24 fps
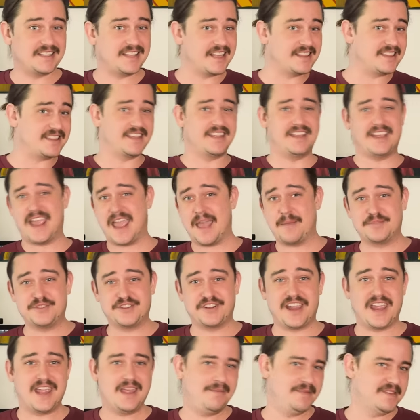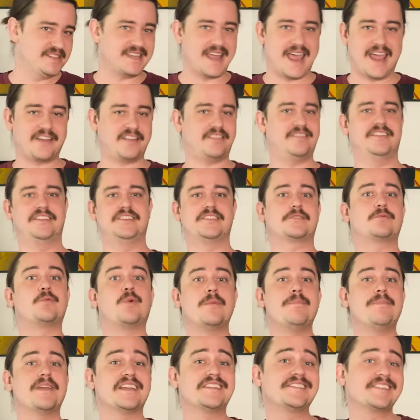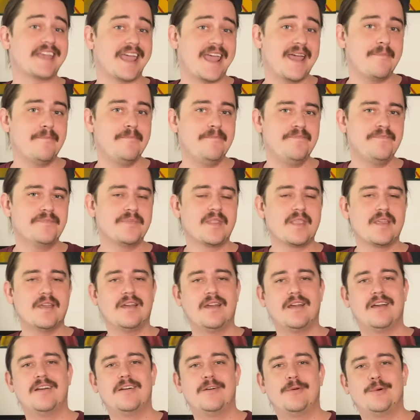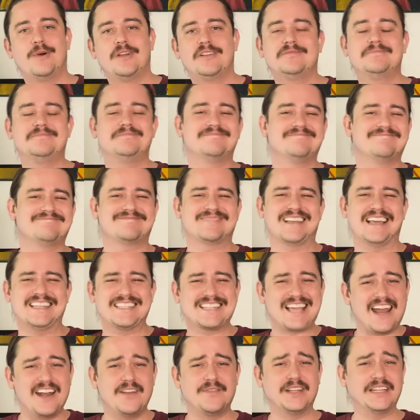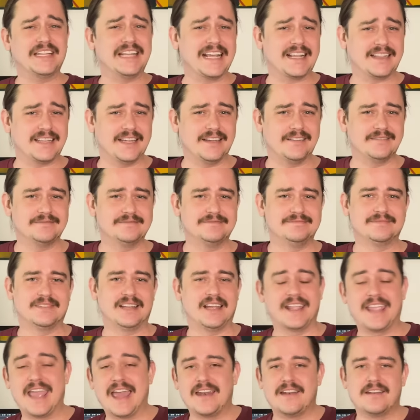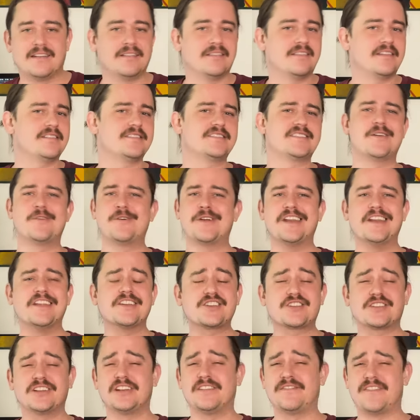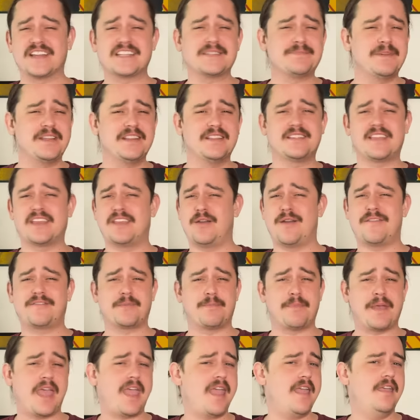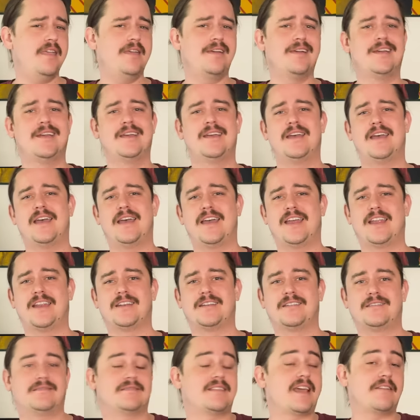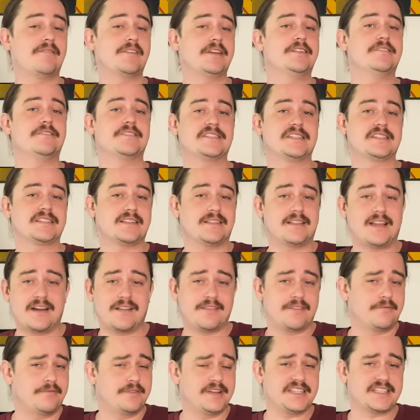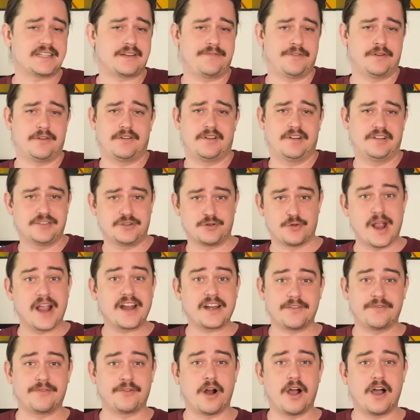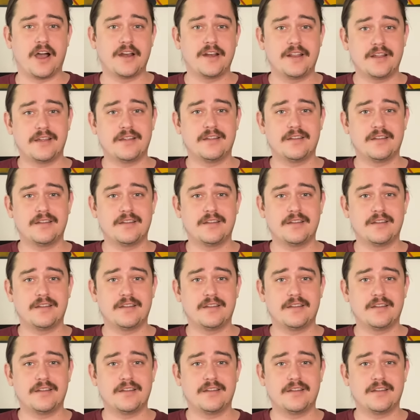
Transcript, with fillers: that the hamster game is actually just one big scam? Well, it's kind of unlikely. Again, there's no initial investment that you have to pay, and that reduces a lot of the risk for direct fraud.